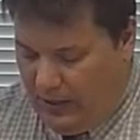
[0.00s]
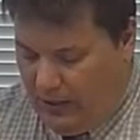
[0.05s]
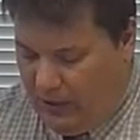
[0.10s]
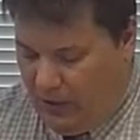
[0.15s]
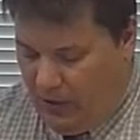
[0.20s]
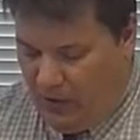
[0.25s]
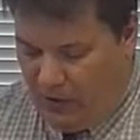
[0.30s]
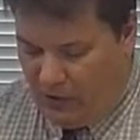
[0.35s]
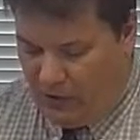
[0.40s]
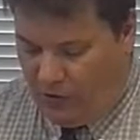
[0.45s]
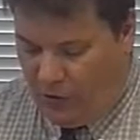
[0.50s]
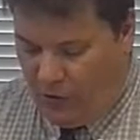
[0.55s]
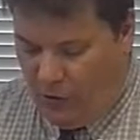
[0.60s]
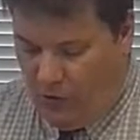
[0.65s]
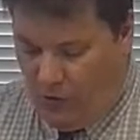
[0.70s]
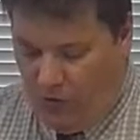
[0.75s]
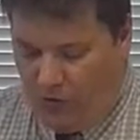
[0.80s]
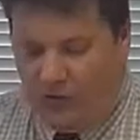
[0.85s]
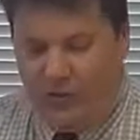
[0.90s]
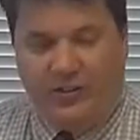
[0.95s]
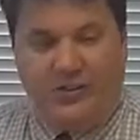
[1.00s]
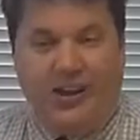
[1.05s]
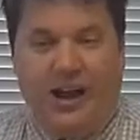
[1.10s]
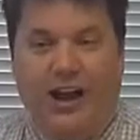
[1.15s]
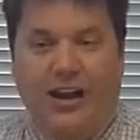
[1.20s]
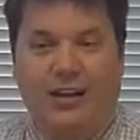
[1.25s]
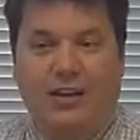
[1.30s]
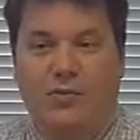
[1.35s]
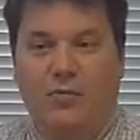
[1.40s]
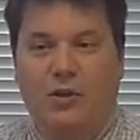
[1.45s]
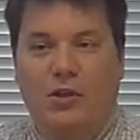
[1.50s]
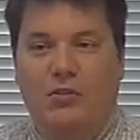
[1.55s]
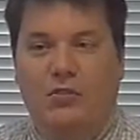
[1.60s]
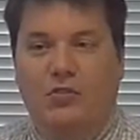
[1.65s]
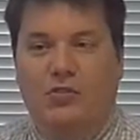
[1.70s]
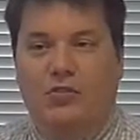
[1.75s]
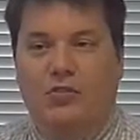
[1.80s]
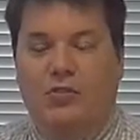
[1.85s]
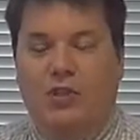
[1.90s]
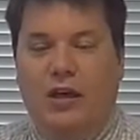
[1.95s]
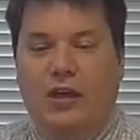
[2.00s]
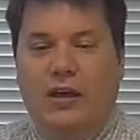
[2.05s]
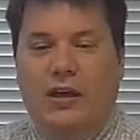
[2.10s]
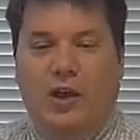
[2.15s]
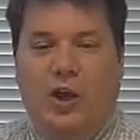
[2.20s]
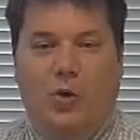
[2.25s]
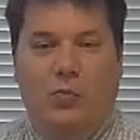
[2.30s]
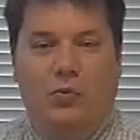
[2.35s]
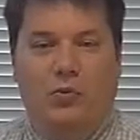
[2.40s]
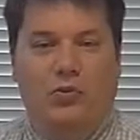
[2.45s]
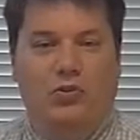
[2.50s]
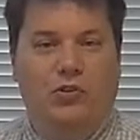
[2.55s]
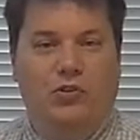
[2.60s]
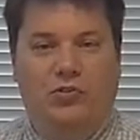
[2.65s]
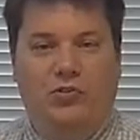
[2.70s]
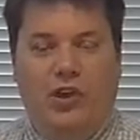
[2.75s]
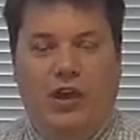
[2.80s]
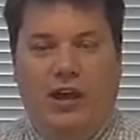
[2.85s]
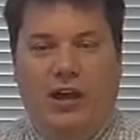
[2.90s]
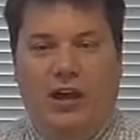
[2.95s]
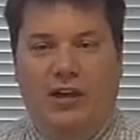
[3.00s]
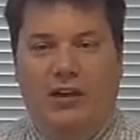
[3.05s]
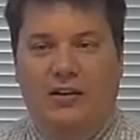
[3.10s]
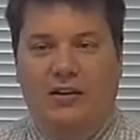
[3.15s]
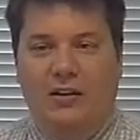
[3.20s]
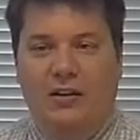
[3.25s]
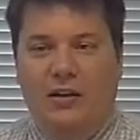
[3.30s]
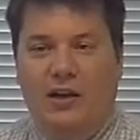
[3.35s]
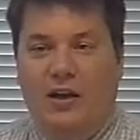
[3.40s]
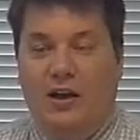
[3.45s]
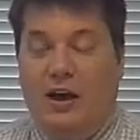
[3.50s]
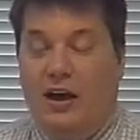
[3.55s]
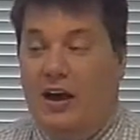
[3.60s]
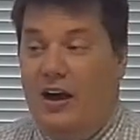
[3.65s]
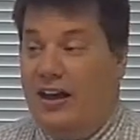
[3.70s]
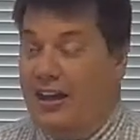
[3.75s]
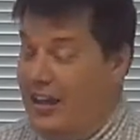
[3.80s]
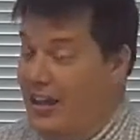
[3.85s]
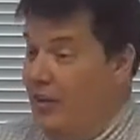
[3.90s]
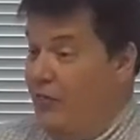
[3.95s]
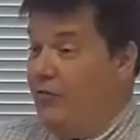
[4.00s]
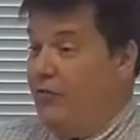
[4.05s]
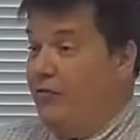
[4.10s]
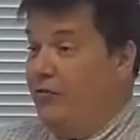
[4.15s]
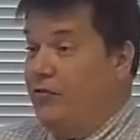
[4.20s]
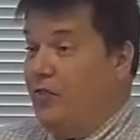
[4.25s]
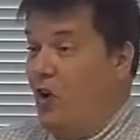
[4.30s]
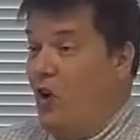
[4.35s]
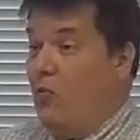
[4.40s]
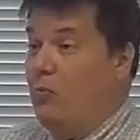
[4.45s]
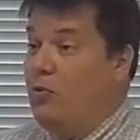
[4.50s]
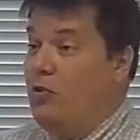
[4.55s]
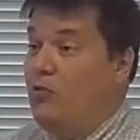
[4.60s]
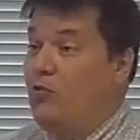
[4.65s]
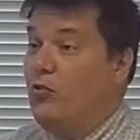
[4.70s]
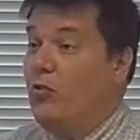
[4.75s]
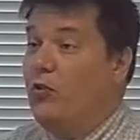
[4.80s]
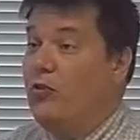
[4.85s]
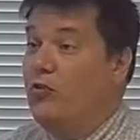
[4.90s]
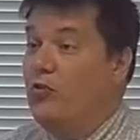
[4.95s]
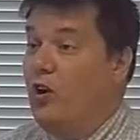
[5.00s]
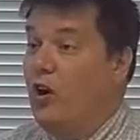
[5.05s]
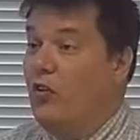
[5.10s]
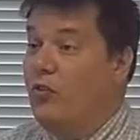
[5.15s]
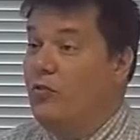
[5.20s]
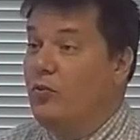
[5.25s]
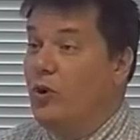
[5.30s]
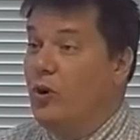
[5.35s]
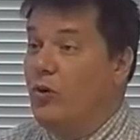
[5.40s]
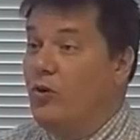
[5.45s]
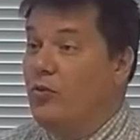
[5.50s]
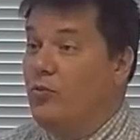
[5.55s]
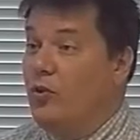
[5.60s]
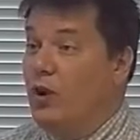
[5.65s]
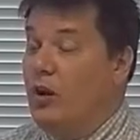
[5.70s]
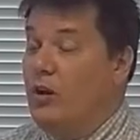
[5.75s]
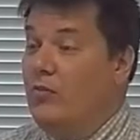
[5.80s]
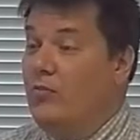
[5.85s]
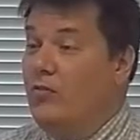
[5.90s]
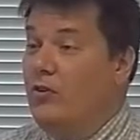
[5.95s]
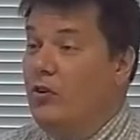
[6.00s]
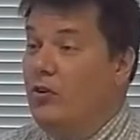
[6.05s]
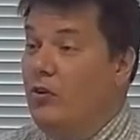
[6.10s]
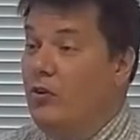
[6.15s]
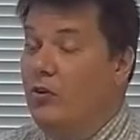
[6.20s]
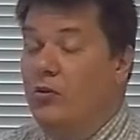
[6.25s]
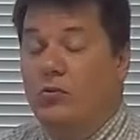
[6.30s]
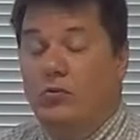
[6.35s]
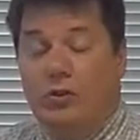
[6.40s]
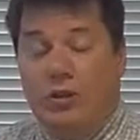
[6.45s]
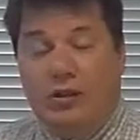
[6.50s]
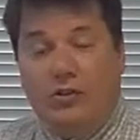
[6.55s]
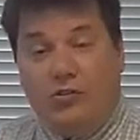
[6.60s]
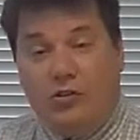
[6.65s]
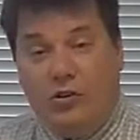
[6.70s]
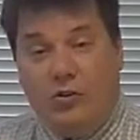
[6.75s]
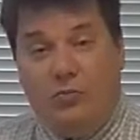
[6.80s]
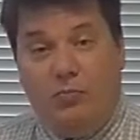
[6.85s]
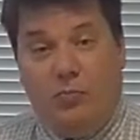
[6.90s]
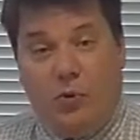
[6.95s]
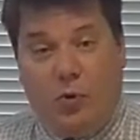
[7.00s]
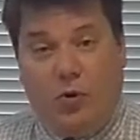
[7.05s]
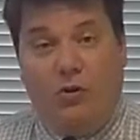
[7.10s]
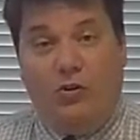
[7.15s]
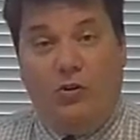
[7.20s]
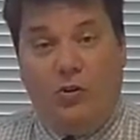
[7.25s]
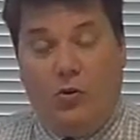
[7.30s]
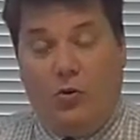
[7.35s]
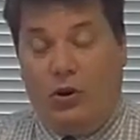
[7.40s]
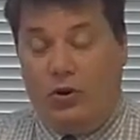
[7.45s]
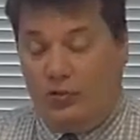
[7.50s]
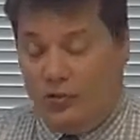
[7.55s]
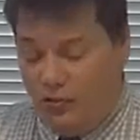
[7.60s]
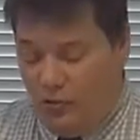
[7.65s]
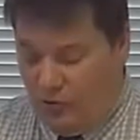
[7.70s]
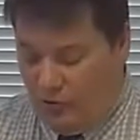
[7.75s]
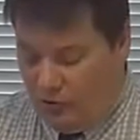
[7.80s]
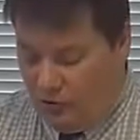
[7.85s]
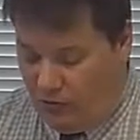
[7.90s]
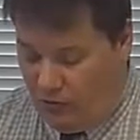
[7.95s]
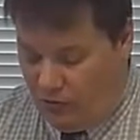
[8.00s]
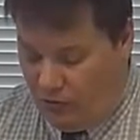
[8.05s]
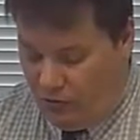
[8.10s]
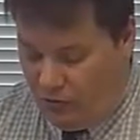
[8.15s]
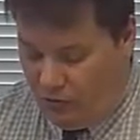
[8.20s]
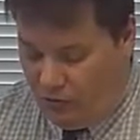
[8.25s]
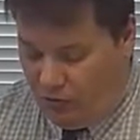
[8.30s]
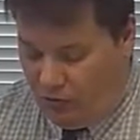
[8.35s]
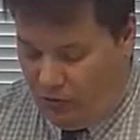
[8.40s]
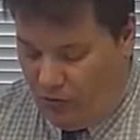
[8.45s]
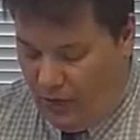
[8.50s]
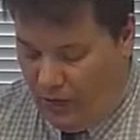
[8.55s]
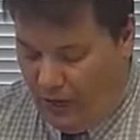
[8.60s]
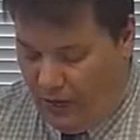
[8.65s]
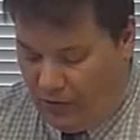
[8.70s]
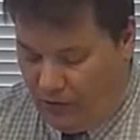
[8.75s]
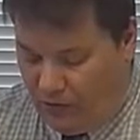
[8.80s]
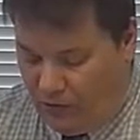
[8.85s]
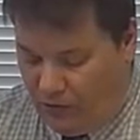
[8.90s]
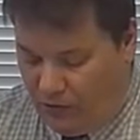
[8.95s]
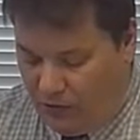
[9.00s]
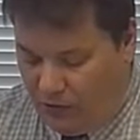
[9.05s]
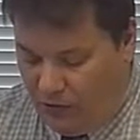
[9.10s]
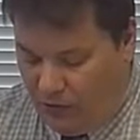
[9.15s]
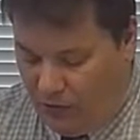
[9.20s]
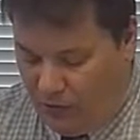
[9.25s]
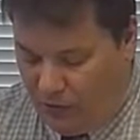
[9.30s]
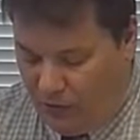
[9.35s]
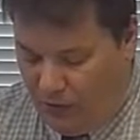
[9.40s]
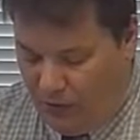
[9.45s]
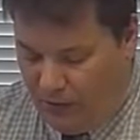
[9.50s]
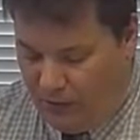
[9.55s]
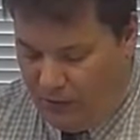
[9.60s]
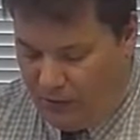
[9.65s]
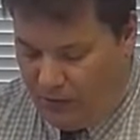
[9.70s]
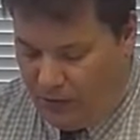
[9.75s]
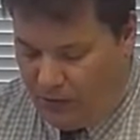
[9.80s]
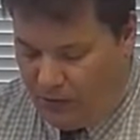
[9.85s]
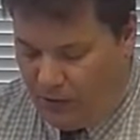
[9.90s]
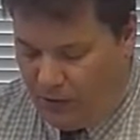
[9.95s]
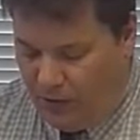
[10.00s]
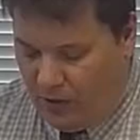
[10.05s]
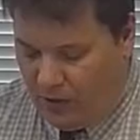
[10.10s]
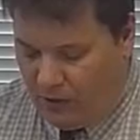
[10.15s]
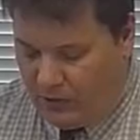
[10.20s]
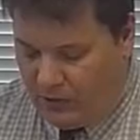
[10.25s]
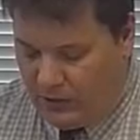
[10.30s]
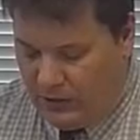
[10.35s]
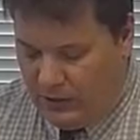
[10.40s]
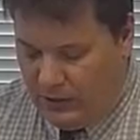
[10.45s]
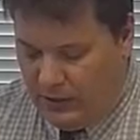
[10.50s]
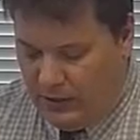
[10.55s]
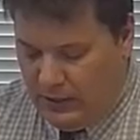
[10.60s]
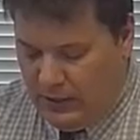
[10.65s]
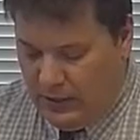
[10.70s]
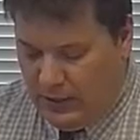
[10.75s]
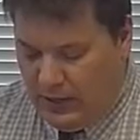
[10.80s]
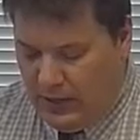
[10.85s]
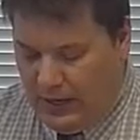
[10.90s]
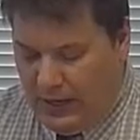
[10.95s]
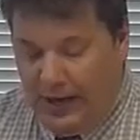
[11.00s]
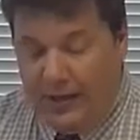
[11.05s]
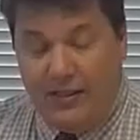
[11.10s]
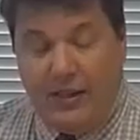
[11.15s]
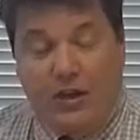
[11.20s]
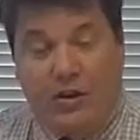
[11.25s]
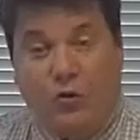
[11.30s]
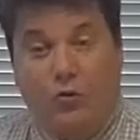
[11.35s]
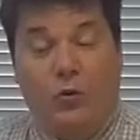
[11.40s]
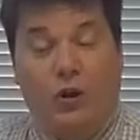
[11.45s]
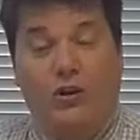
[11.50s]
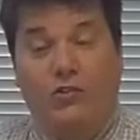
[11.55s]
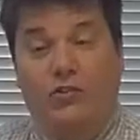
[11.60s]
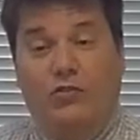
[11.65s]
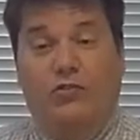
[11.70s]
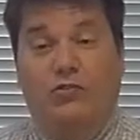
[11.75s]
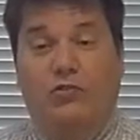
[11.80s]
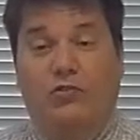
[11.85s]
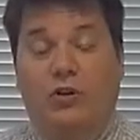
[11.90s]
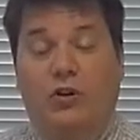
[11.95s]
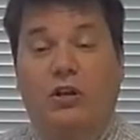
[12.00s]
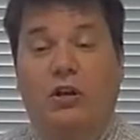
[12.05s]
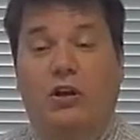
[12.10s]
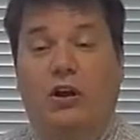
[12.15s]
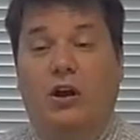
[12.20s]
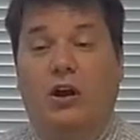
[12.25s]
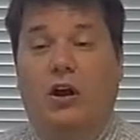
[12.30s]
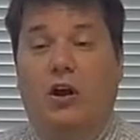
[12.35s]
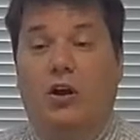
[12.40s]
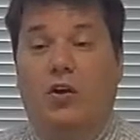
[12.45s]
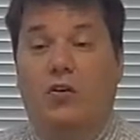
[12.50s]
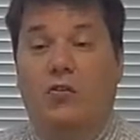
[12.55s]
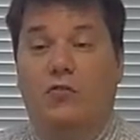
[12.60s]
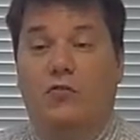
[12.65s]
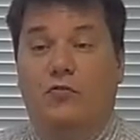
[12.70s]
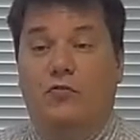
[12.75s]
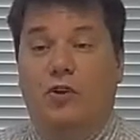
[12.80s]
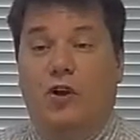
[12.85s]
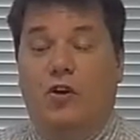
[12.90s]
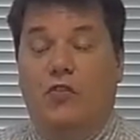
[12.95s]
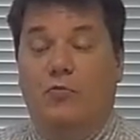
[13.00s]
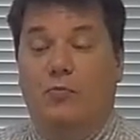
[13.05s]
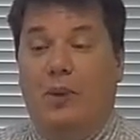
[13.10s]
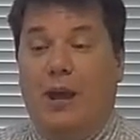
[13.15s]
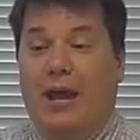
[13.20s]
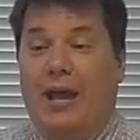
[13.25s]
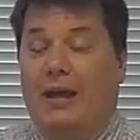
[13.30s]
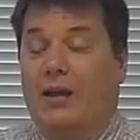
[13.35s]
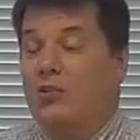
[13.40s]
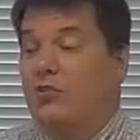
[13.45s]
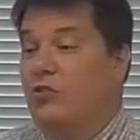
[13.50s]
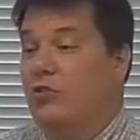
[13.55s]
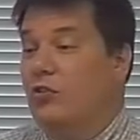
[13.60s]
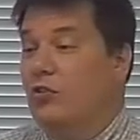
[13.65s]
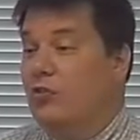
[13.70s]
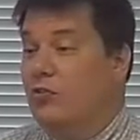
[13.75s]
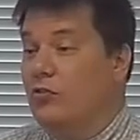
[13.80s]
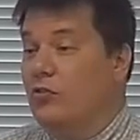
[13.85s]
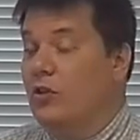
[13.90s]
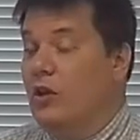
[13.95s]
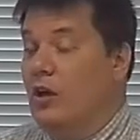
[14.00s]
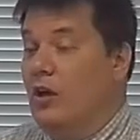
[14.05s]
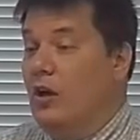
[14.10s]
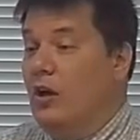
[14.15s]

There are tools and documents that help you decide if open source software is right for you. That's an important question to ask yourself right from the start. And then a registry of packages